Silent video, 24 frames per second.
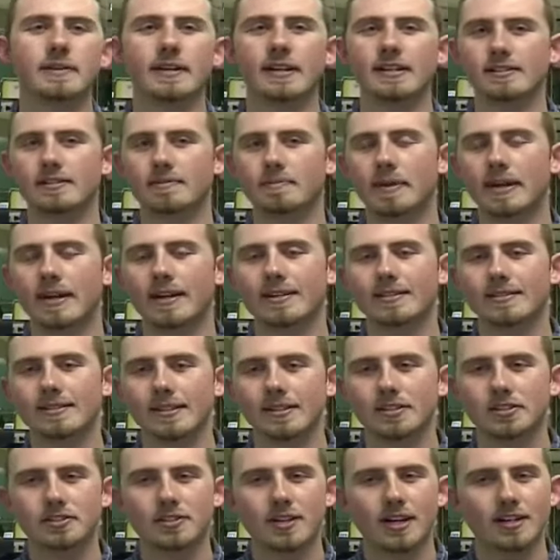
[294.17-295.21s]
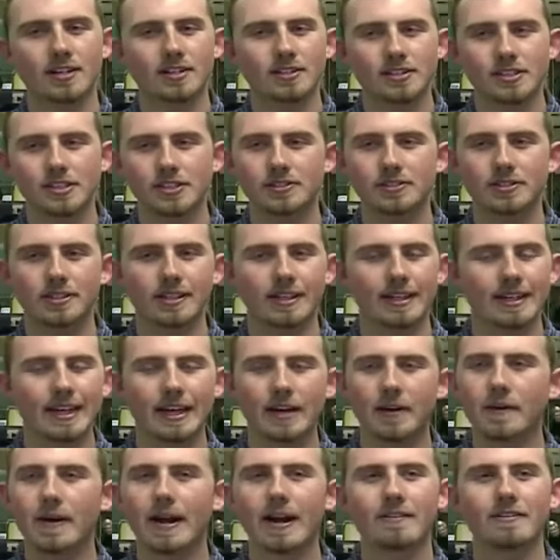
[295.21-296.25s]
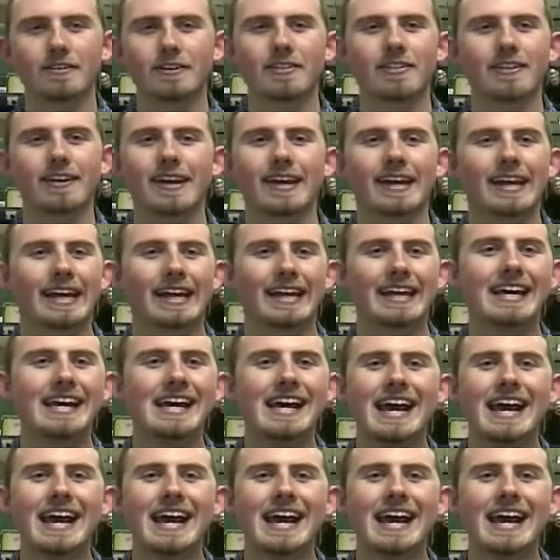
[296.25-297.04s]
things, because the instructors usually know everything,